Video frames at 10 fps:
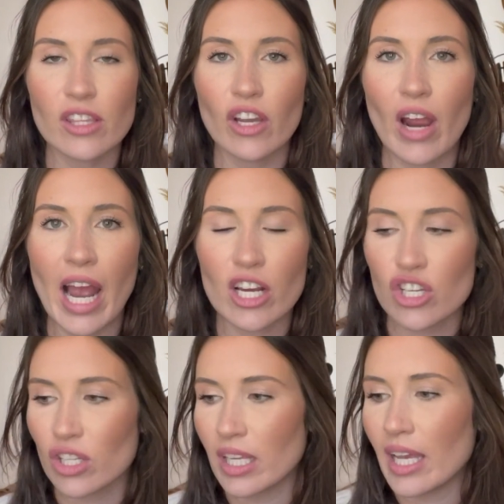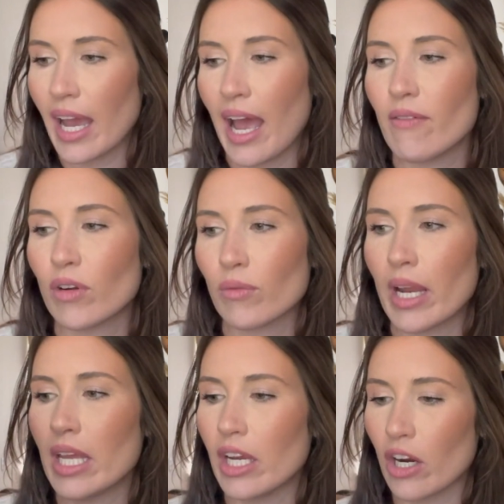They're actually, I have one
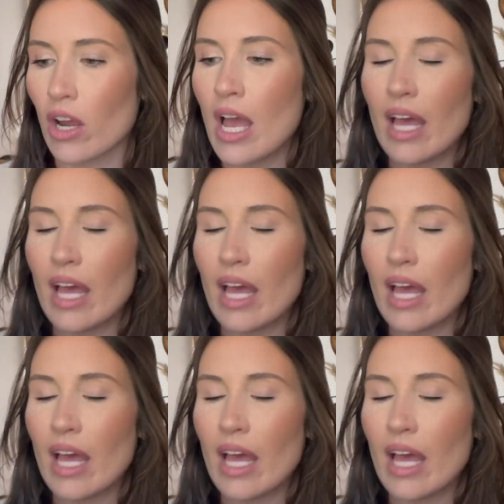right here,